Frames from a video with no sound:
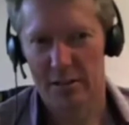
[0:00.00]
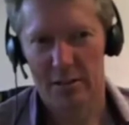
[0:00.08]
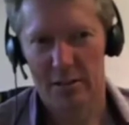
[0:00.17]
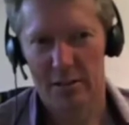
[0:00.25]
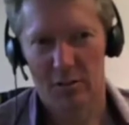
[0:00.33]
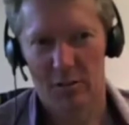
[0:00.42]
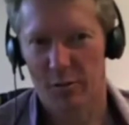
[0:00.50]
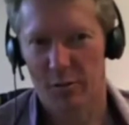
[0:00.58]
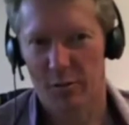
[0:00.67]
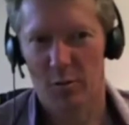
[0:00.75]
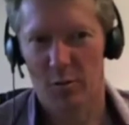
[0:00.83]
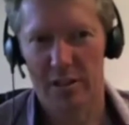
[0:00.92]
or 4
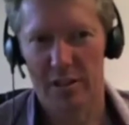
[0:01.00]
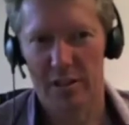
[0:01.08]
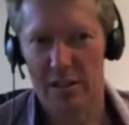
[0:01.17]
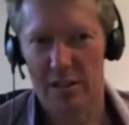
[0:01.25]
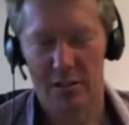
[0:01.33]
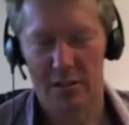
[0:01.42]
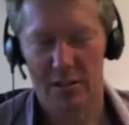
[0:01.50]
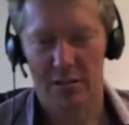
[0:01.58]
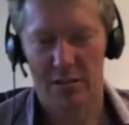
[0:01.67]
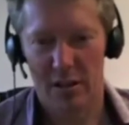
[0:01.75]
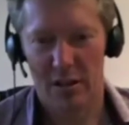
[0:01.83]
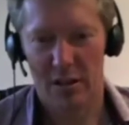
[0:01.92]
years,
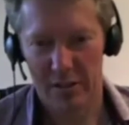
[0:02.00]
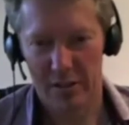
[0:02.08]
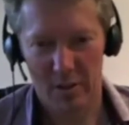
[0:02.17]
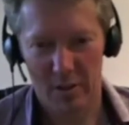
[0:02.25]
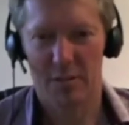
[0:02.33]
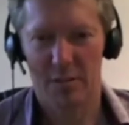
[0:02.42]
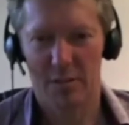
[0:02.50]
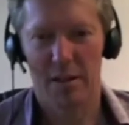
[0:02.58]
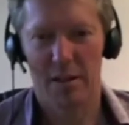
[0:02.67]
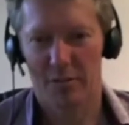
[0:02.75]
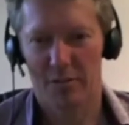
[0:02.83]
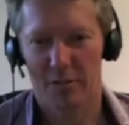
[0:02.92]
going in once a month to
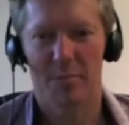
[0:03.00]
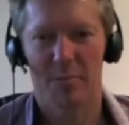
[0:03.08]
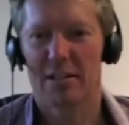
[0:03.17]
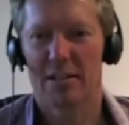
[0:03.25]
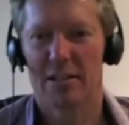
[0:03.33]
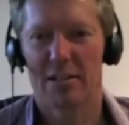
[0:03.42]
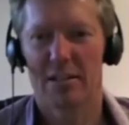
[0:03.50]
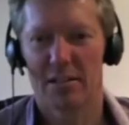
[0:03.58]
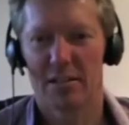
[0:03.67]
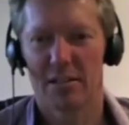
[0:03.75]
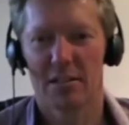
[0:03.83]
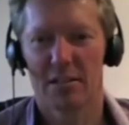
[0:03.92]
run a meditation
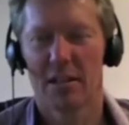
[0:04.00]
session.